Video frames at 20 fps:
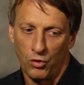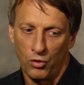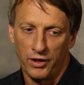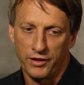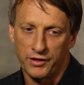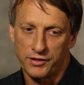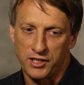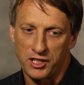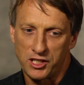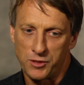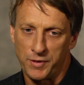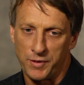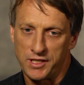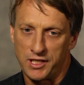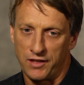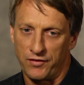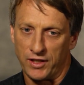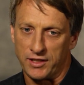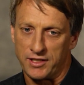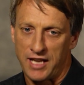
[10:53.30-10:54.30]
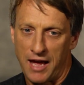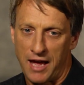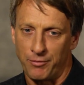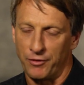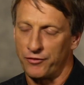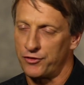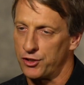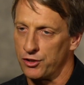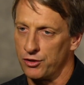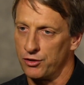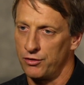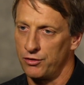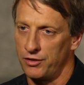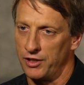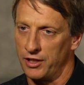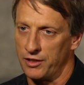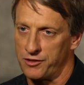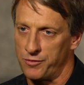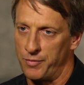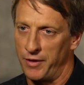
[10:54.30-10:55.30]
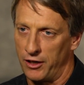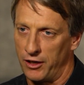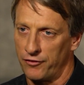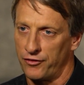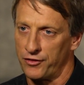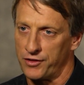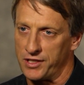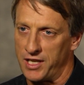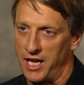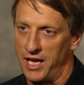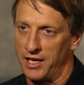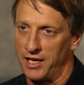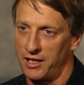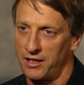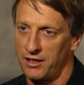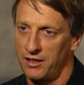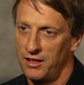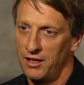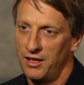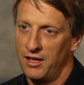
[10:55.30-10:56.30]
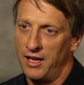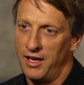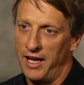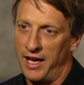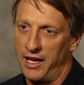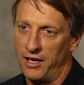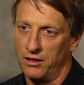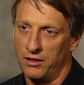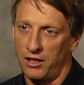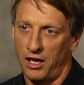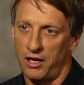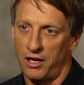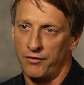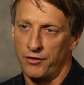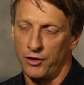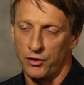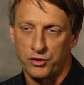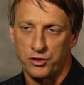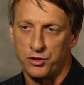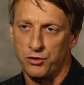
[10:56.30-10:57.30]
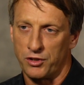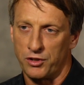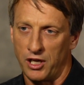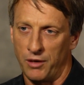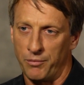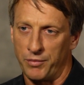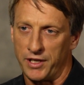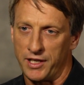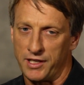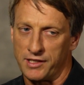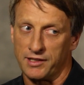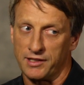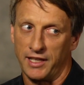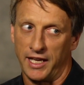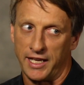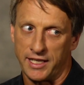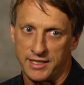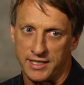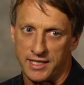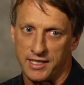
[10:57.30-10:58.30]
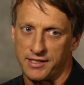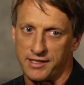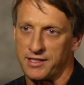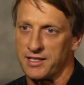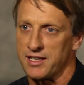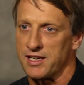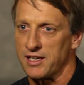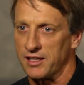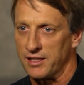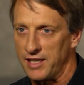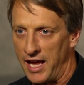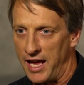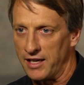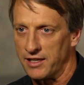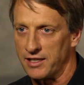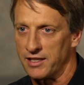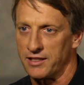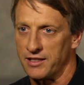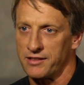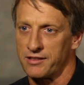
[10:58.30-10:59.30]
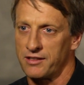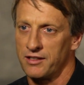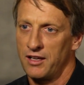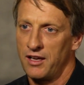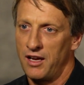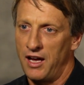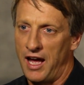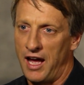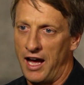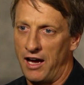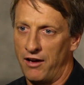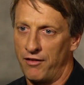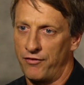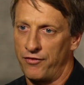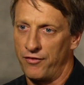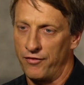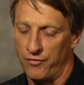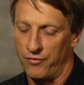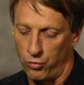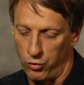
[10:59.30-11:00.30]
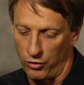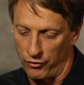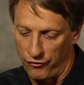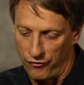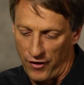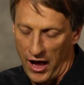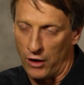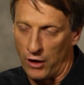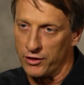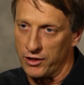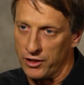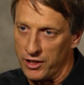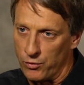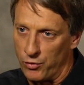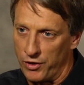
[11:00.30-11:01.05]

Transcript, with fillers: well, there's a specific type of shoe that's better for skating. And a lot of those shoe companies, like DC and Etnies, have were founded